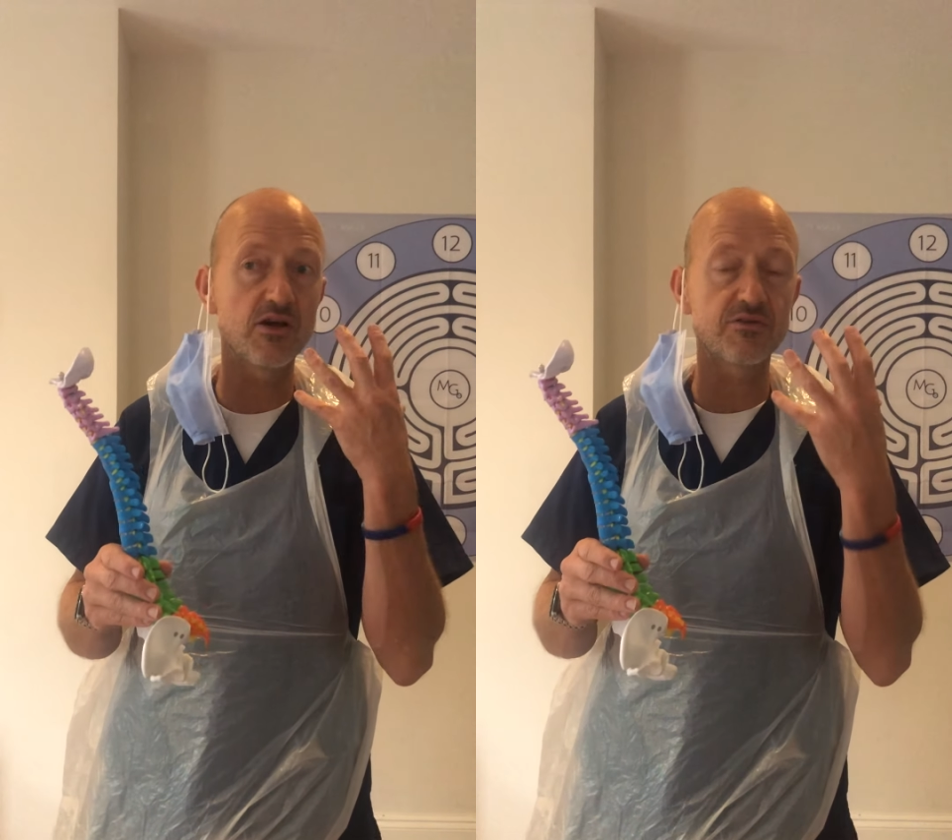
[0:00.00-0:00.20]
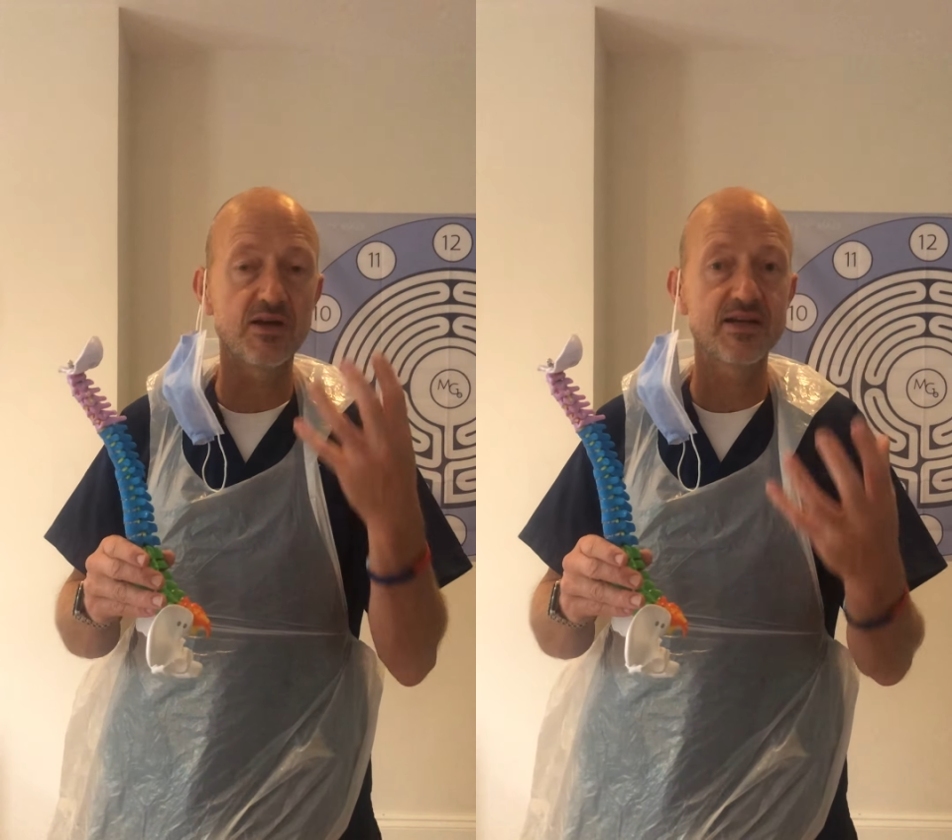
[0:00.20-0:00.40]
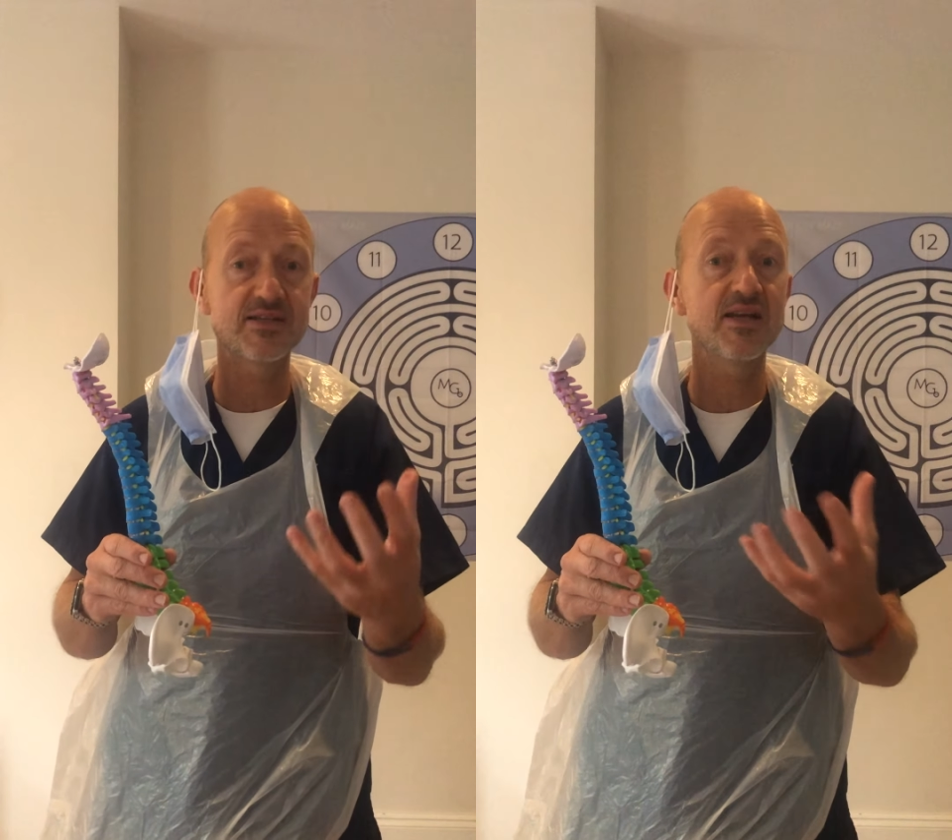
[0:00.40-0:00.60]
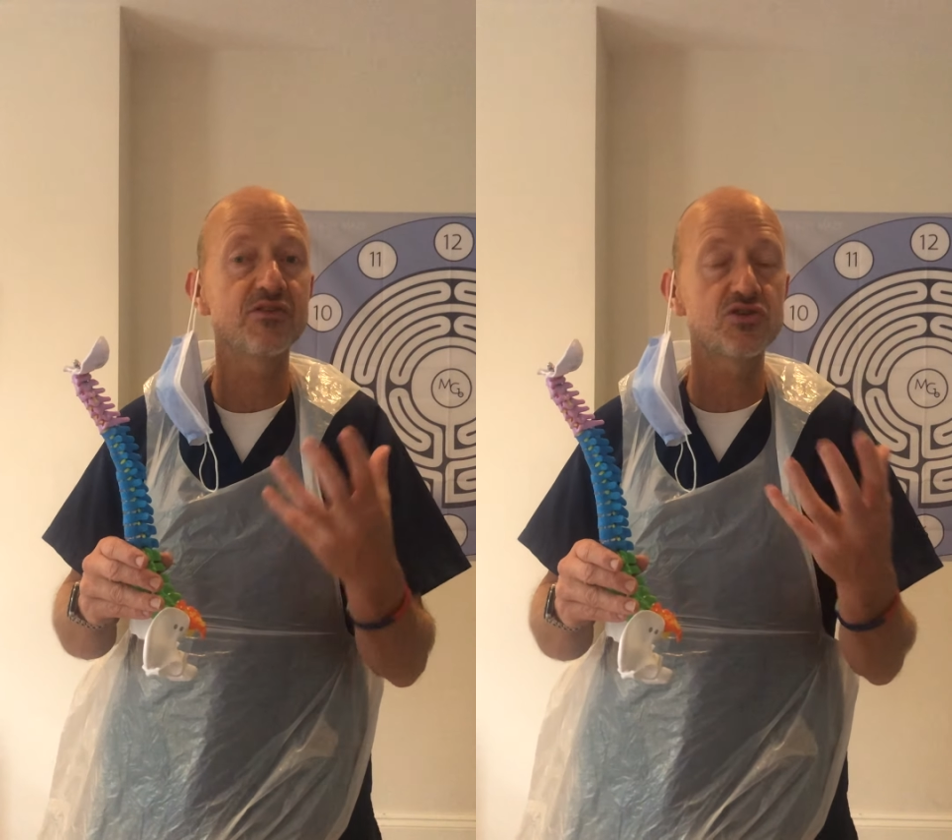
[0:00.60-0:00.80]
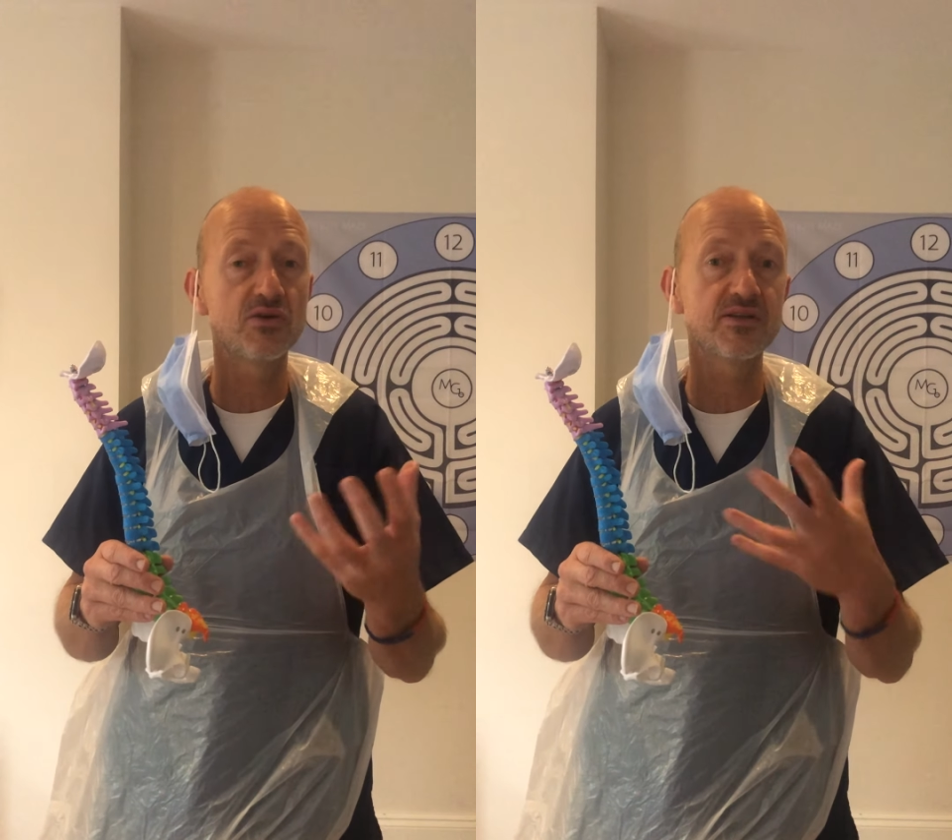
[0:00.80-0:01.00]
arthritis in
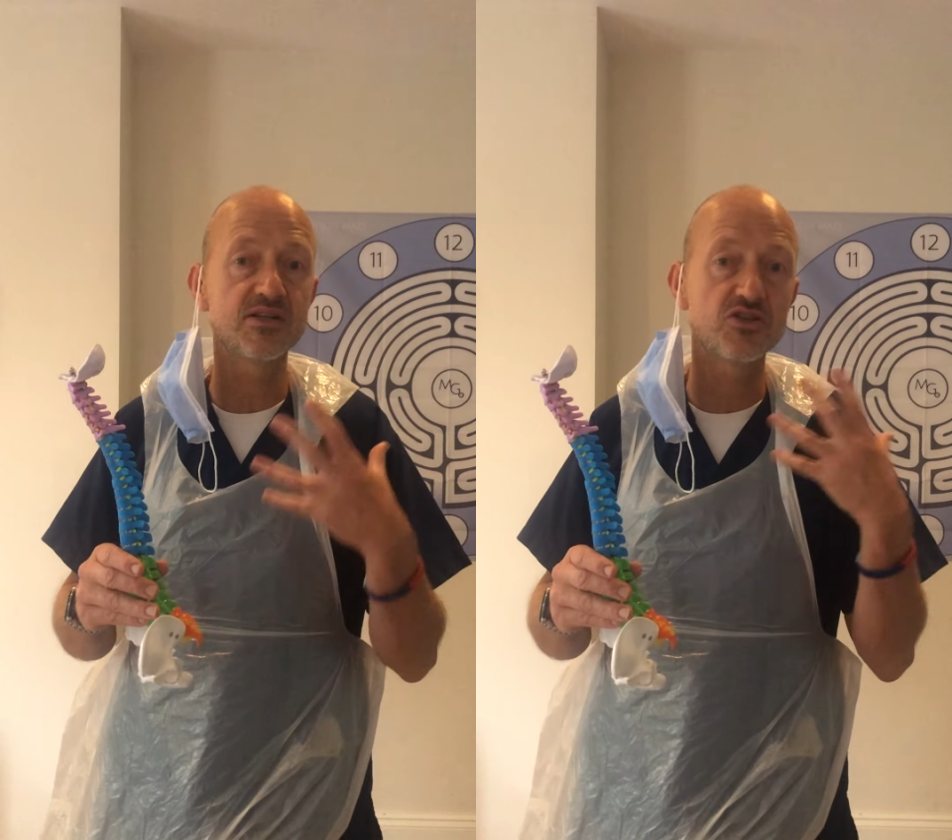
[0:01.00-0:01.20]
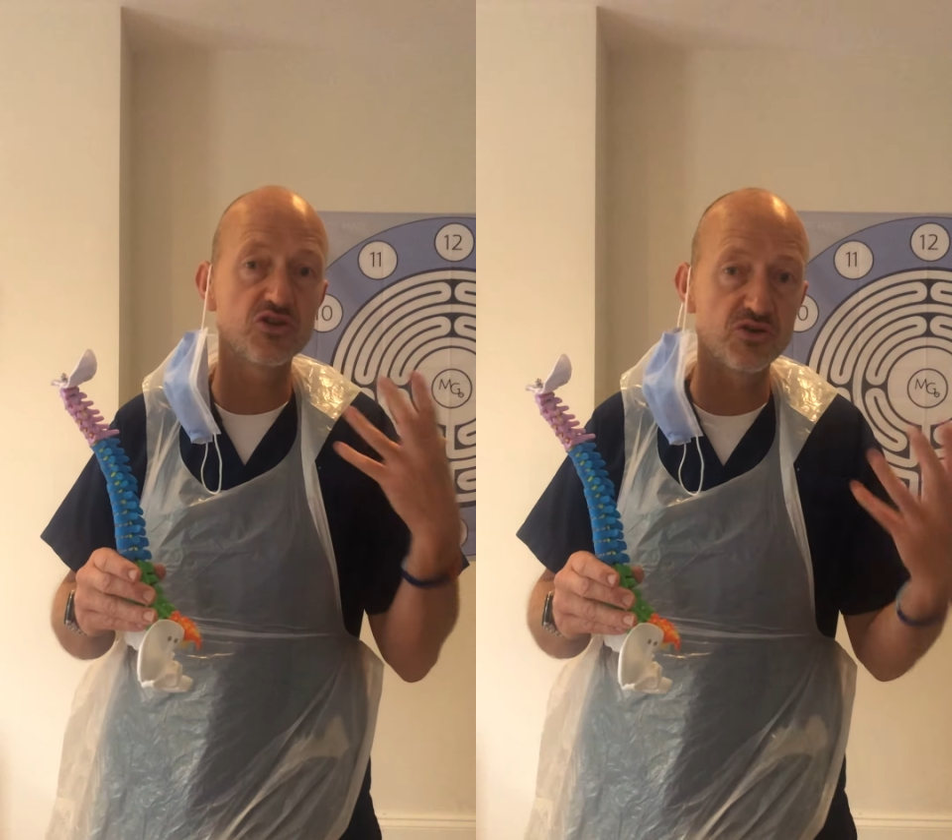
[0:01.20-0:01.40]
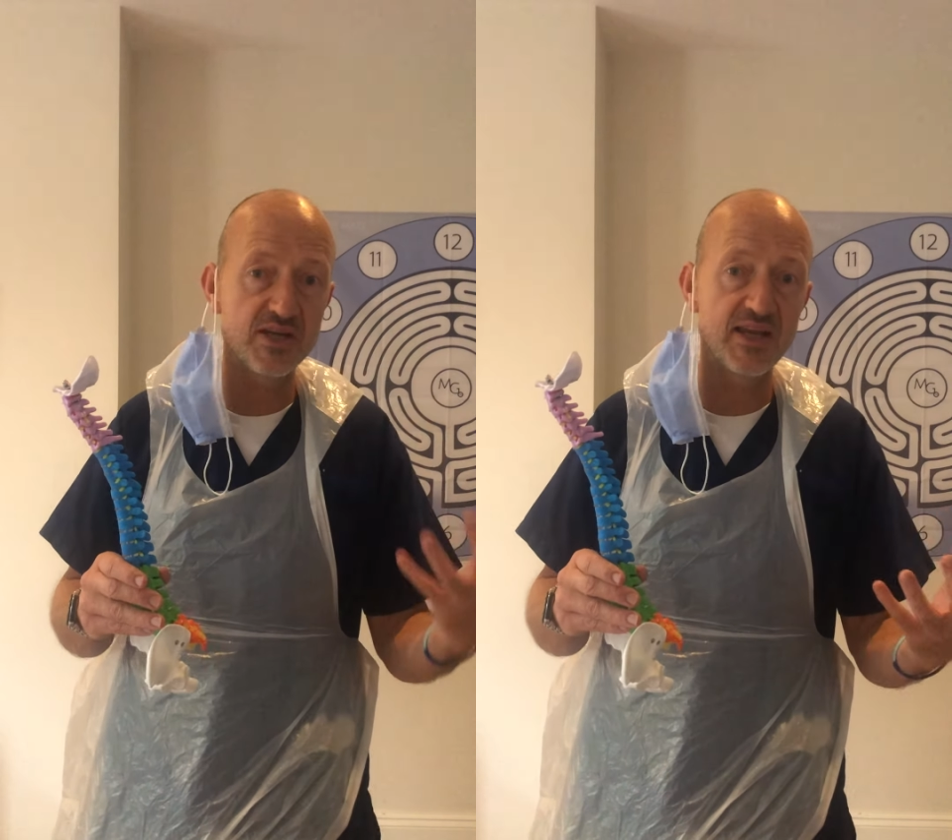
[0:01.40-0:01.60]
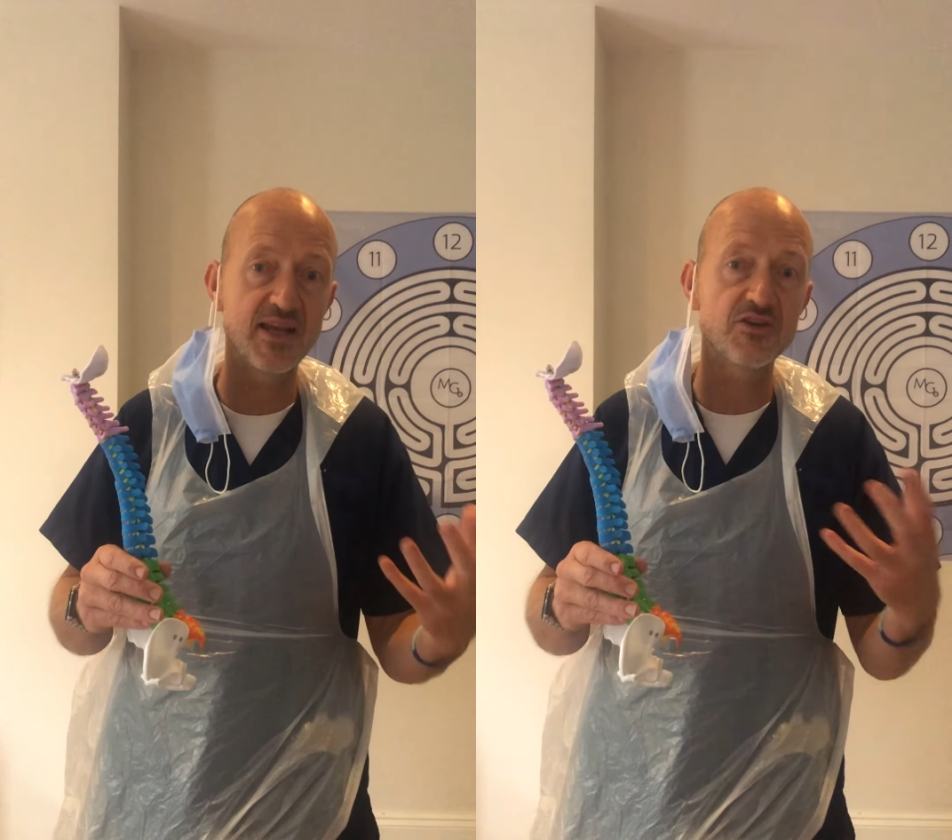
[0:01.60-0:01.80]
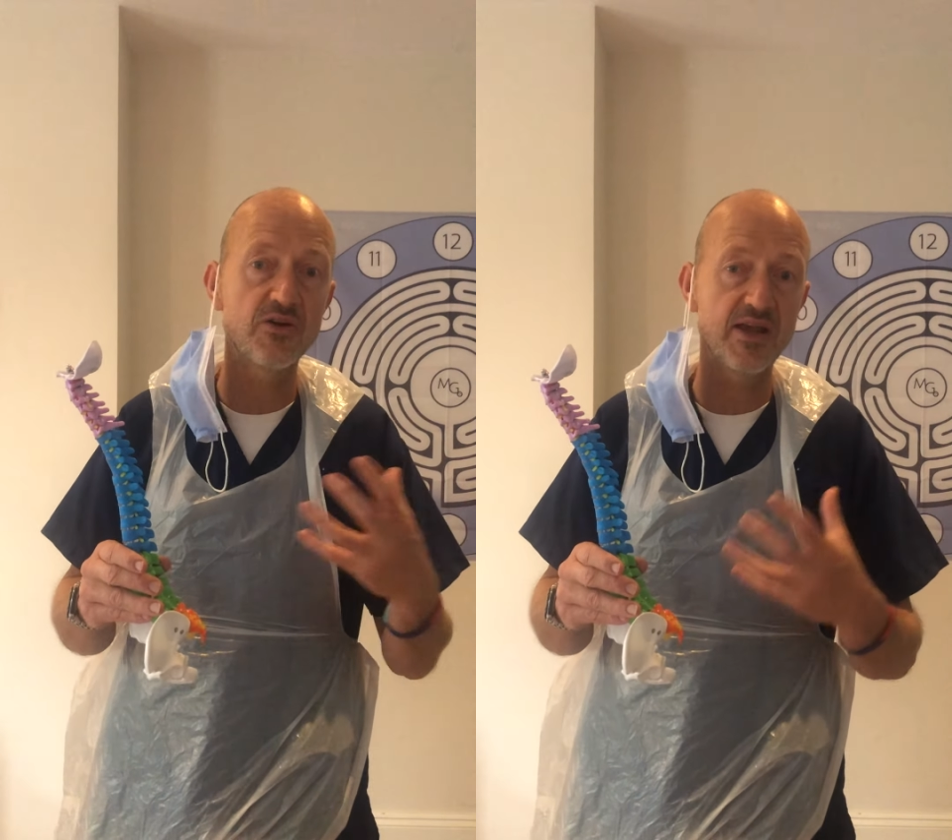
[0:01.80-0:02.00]
other joints such as your
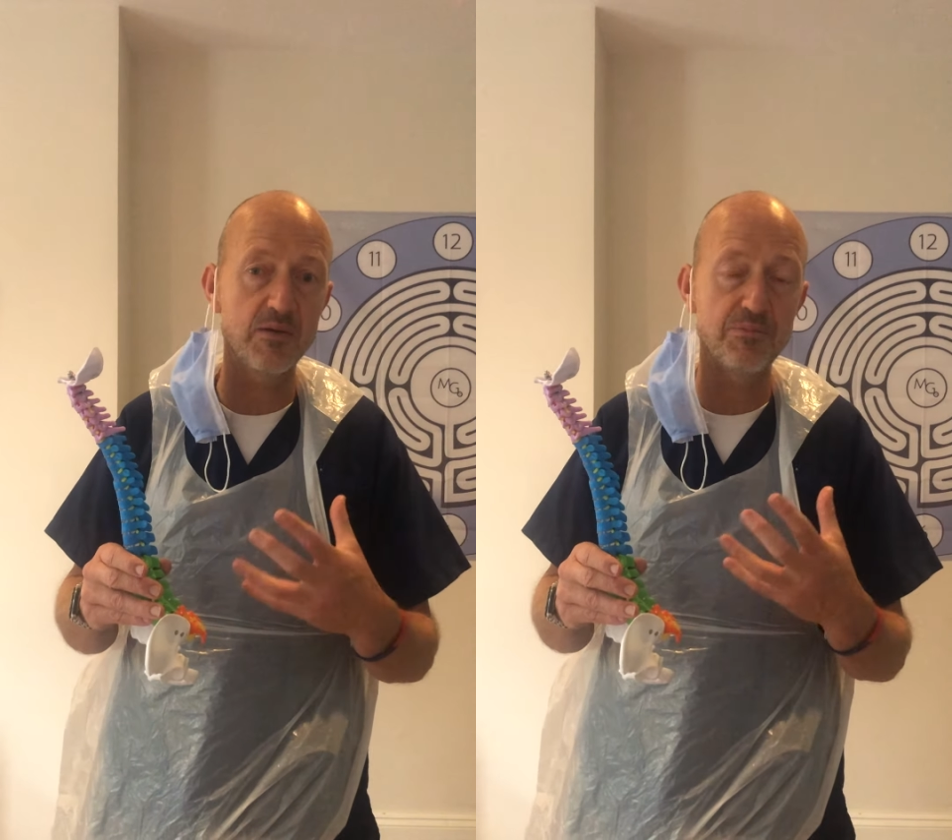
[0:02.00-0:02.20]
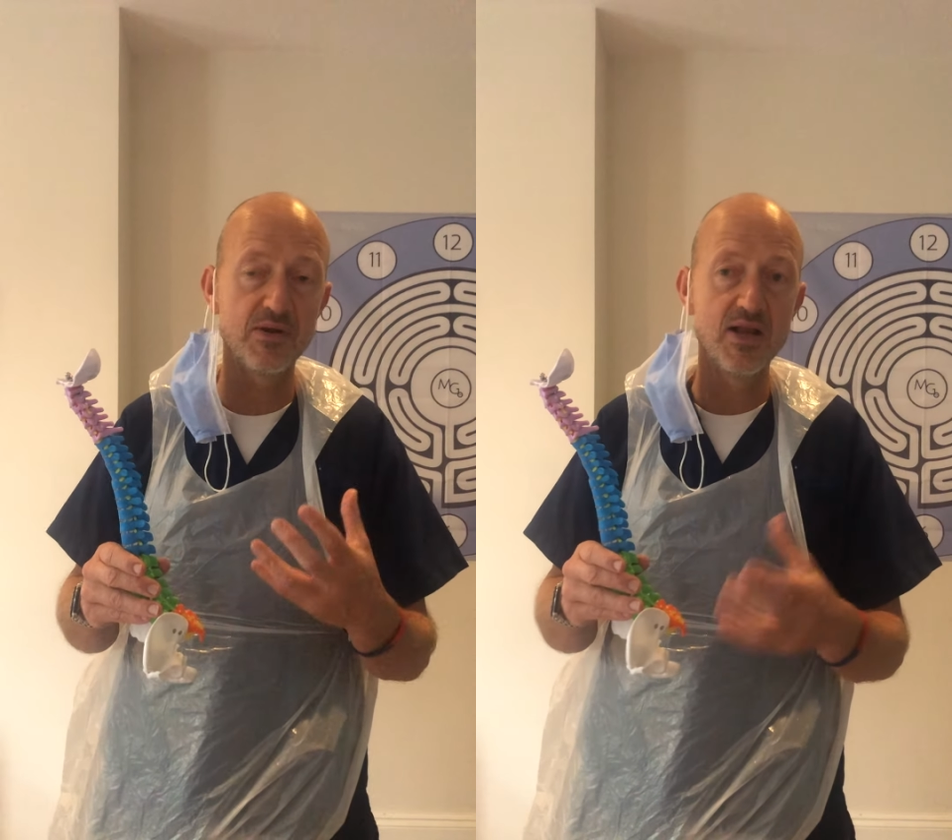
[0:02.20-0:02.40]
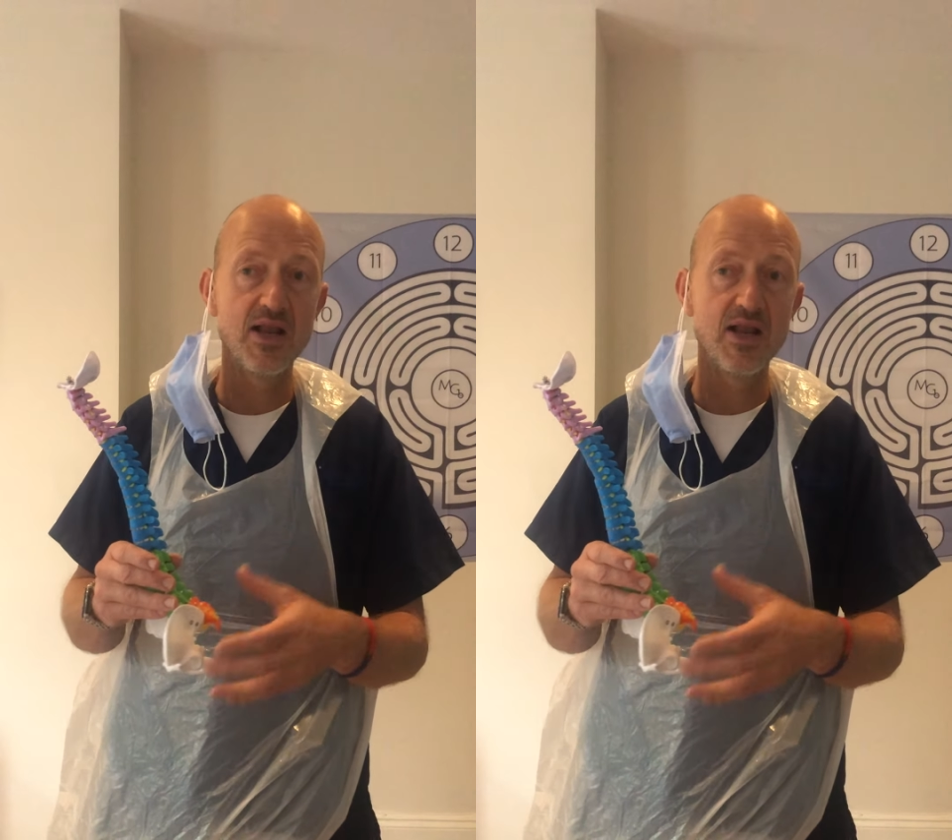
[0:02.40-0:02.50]
knee and your hip.